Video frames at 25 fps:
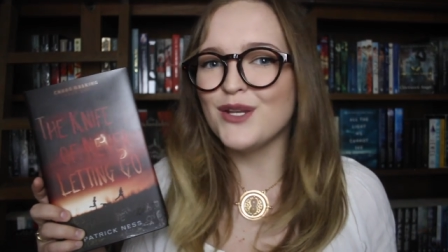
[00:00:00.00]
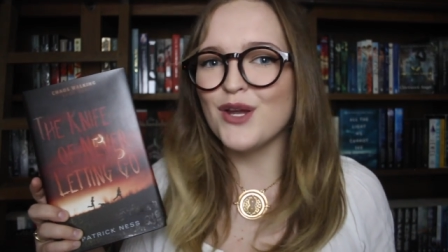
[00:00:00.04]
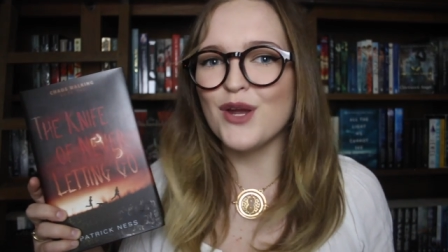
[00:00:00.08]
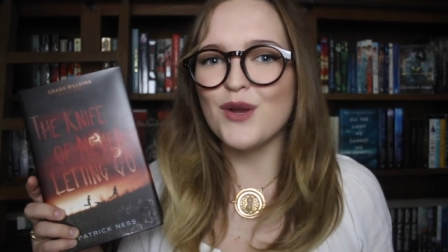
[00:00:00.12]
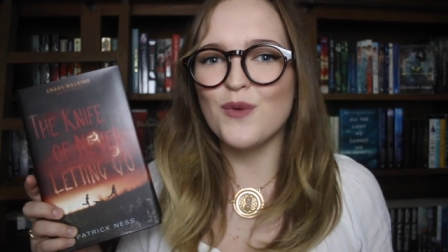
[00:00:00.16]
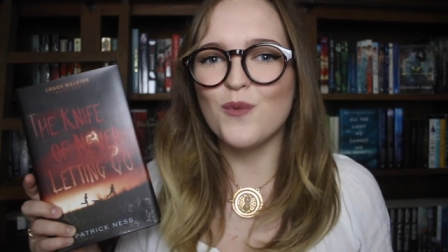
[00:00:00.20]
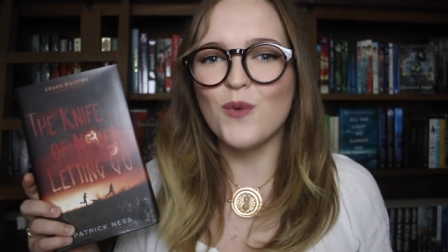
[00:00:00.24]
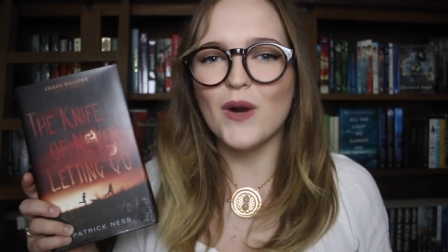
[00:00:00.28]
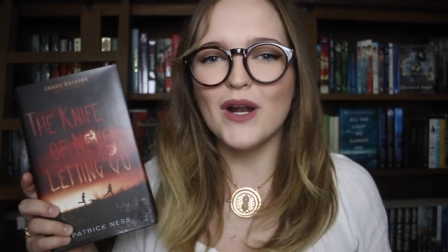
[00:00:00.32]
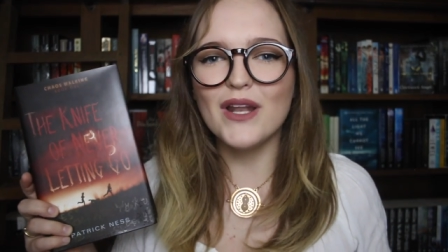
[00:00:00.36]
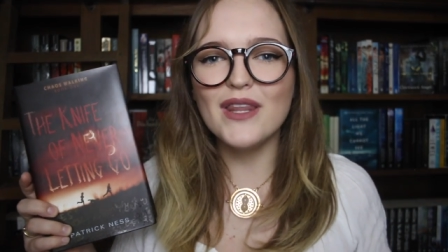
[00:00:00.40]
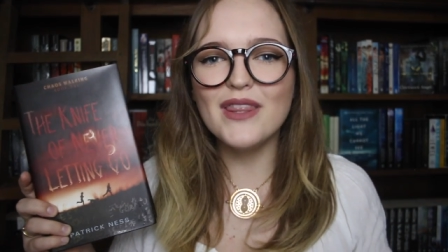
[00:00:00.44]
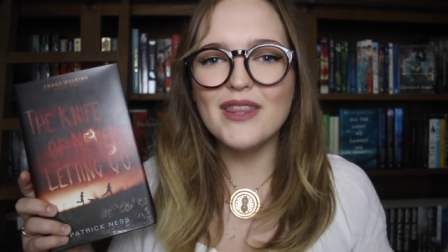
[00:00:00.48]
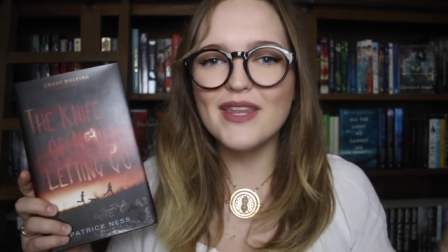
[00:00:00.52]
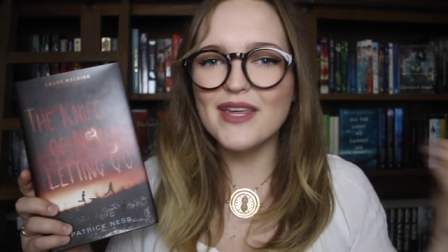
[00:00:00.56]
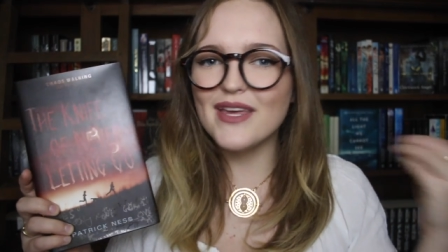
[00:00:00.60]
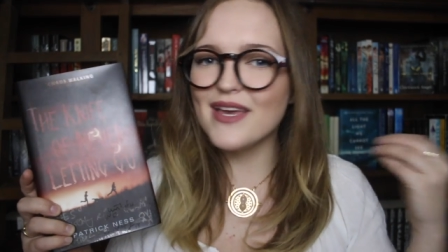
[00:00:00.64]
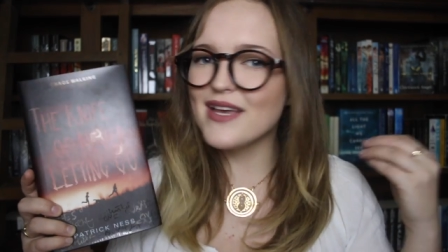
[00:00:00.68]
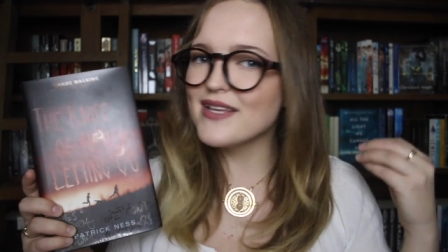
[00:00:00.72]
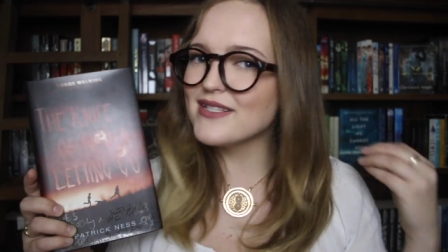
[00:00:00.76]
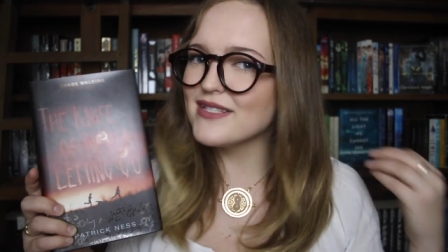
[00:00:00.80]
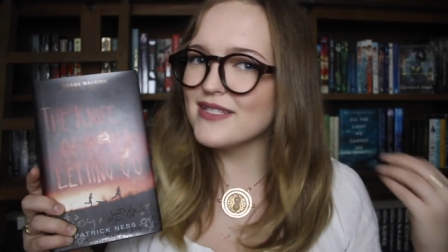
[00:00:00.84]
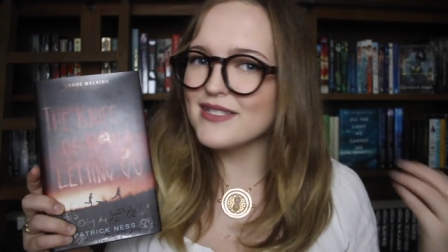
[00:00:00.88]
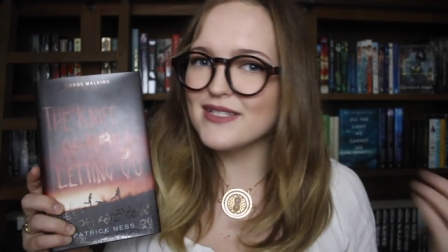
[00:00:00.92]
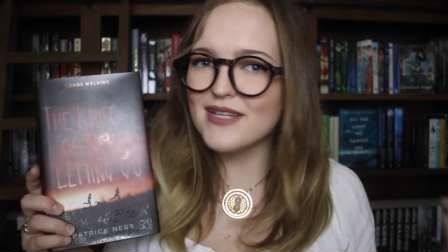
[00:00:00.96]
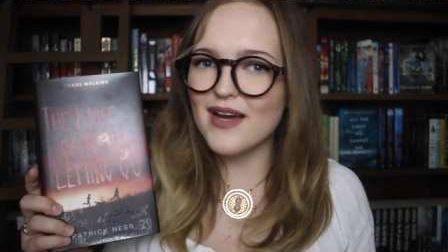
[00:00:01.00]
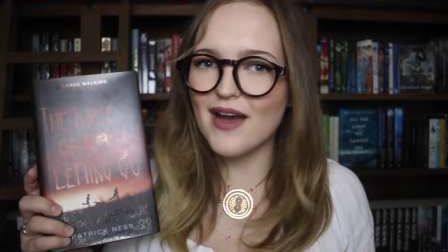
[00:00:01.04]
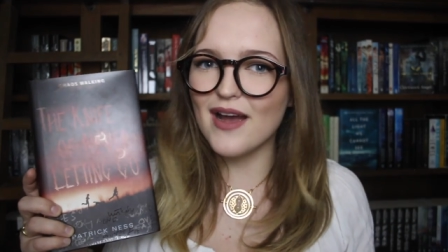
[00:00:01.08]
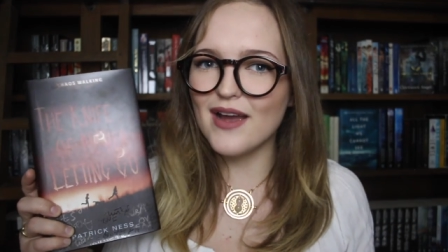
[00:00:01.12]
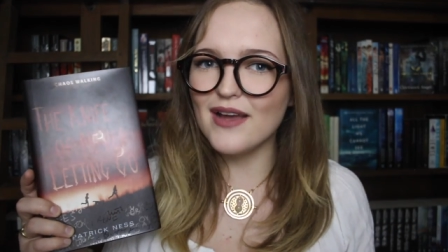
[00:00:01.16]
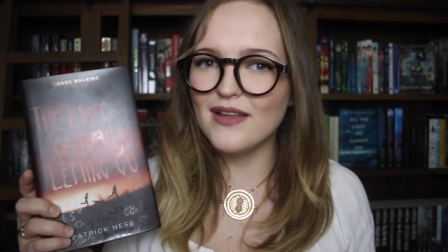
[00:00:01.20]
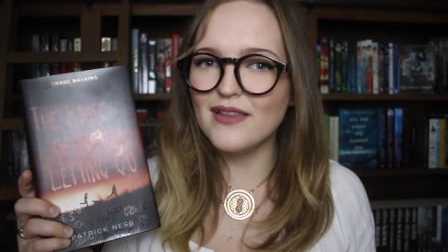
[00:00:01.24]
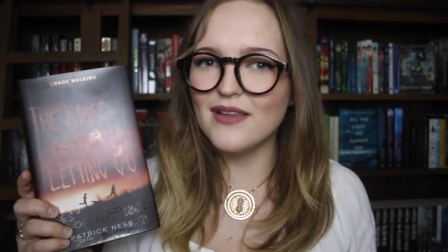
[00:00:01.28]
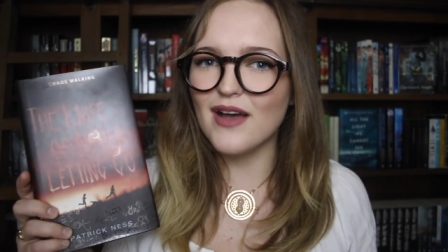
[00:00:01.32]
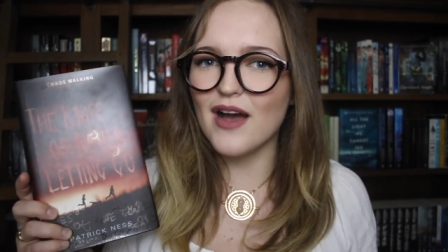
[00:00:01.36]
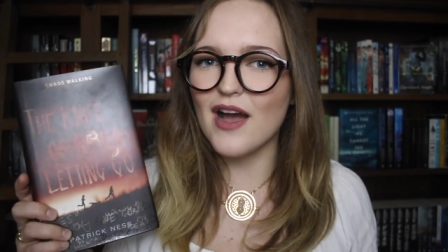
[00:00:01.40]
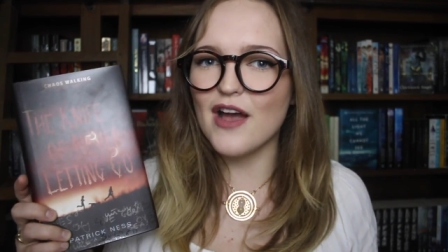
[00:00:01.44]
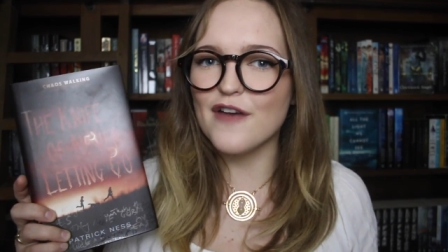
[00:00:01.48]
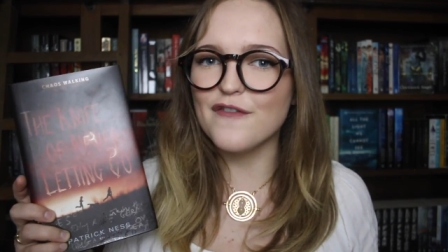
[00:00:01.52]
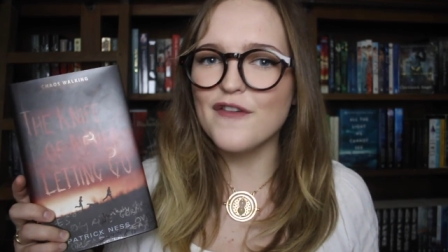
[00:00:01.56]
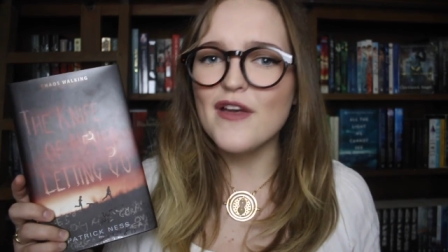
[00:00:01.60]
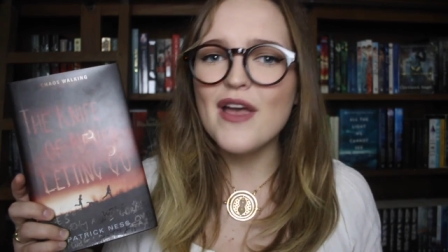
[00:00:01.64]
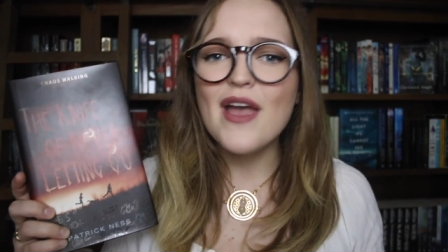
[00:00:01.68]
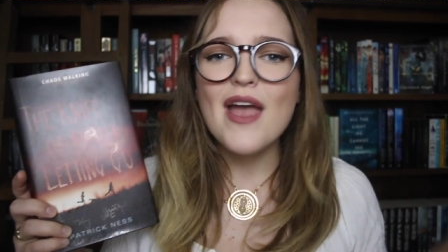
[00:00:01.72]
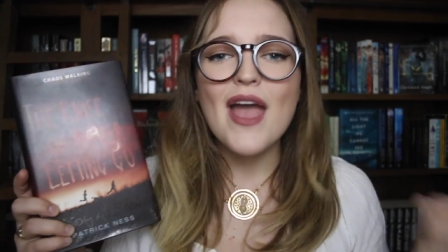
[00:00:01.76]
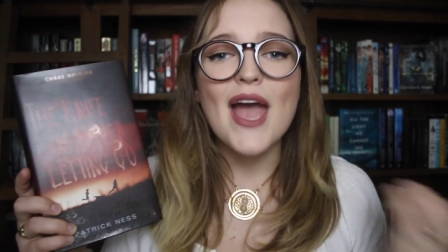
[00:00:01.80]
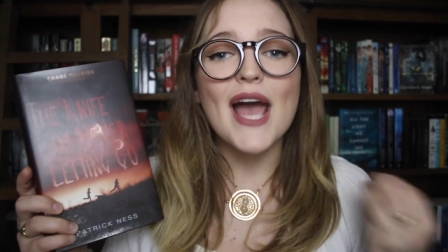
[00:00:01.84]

known one thing his entire life